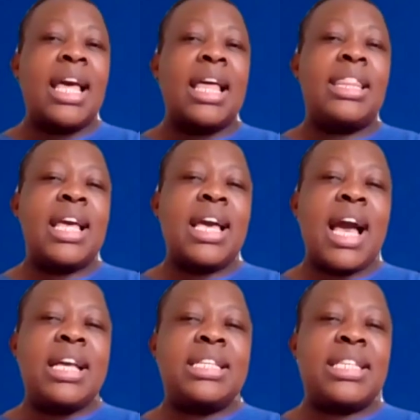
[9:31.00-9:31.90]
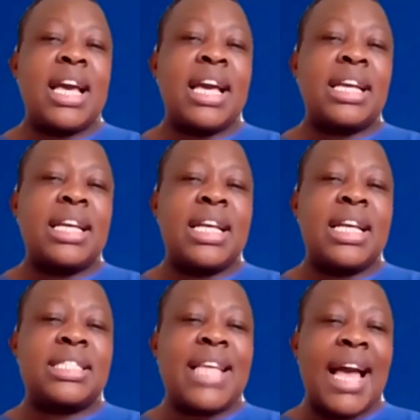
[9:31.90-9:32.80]
there is a
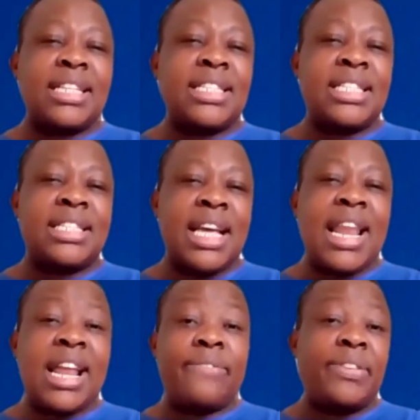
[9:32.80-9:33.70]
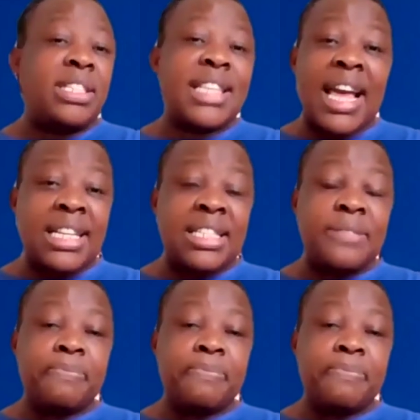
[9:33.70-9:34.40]
site, it's a landfill site,